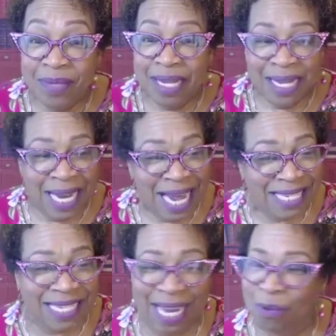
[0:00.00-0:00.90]

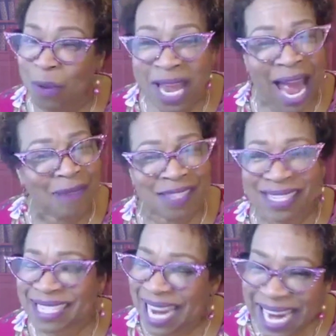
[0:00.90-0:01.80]
Listen, we have
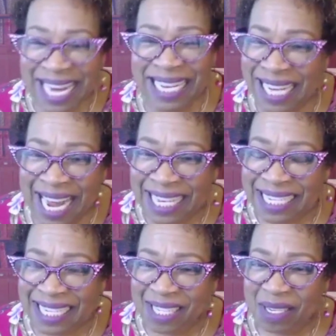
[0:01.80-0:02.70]
seen this.